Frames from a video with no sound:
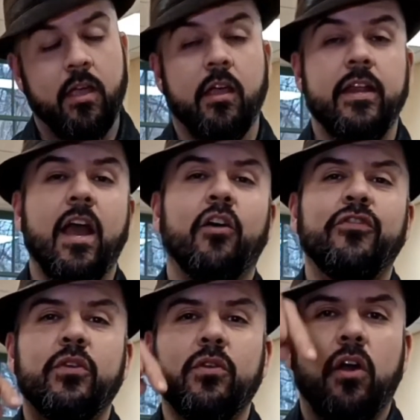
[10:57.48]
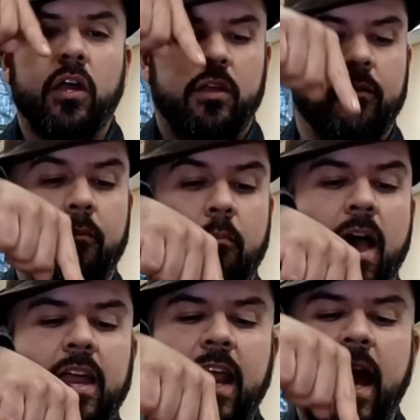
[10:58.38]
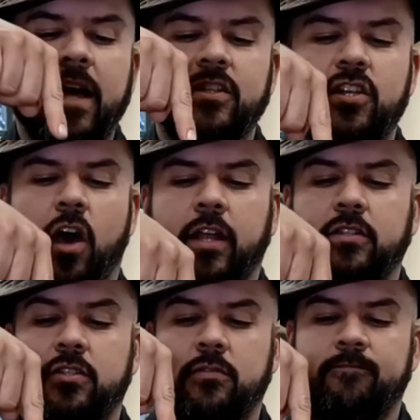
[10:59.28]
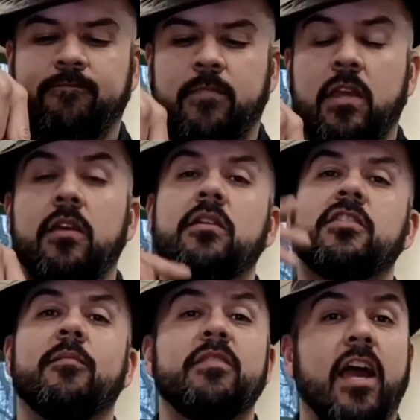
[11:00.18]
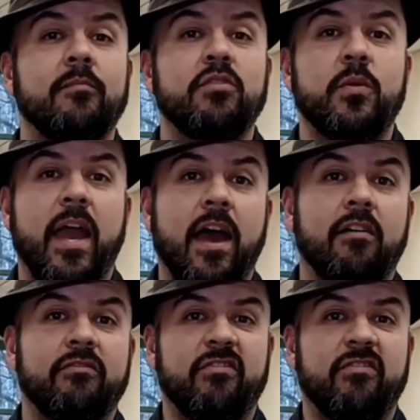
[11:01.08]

Now, if you look, mine has dots. Sometimes you have